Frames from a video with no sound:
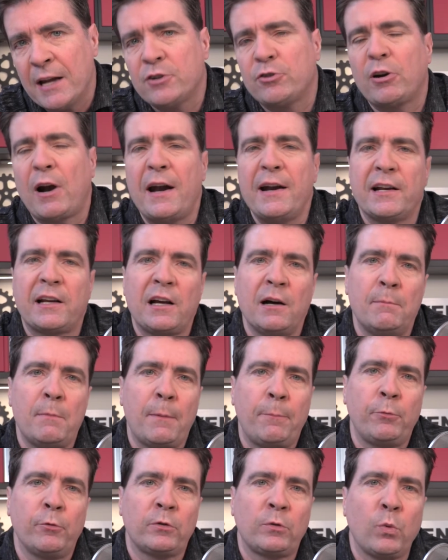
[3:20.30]
and try to come
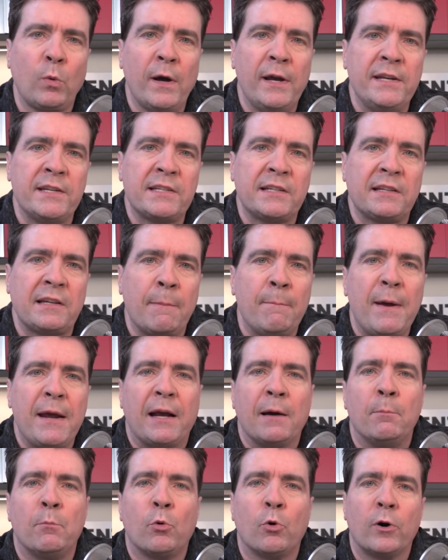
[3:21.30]
up with ways to
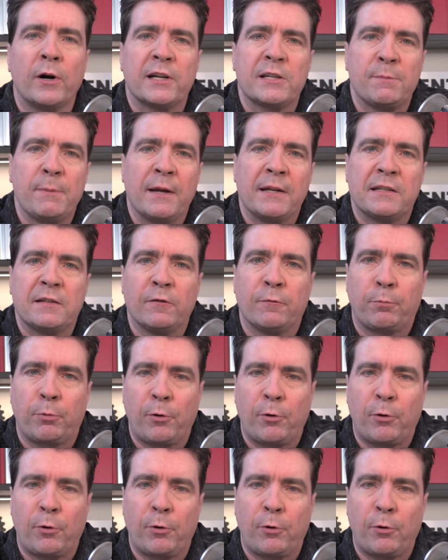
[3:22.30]
make a more expensive